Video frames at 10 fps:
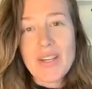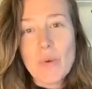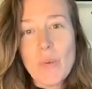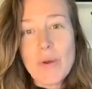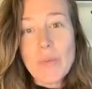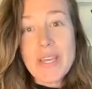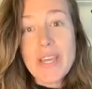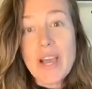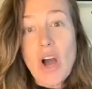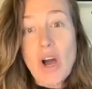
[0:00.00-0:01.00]
When
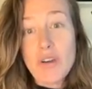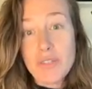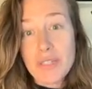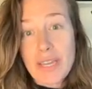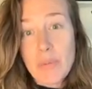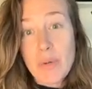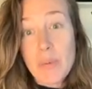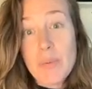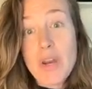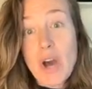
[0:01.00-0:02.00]
we ovulate, when
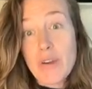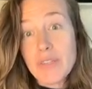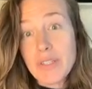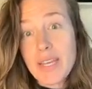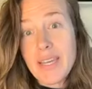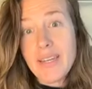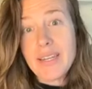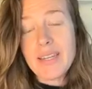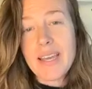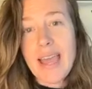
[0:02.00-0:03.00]
women ovulate
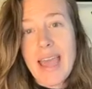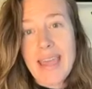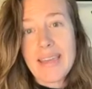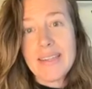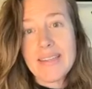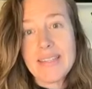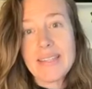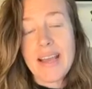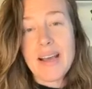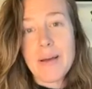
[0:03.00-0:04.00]
and
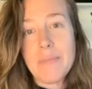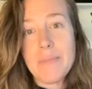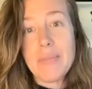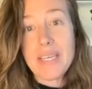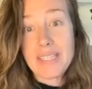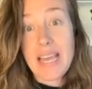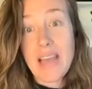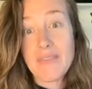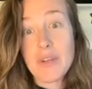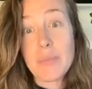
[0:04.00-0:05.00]
begin to
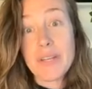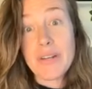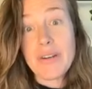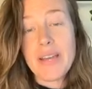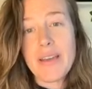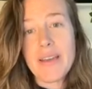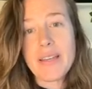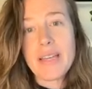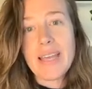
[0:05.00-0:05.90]
have their period,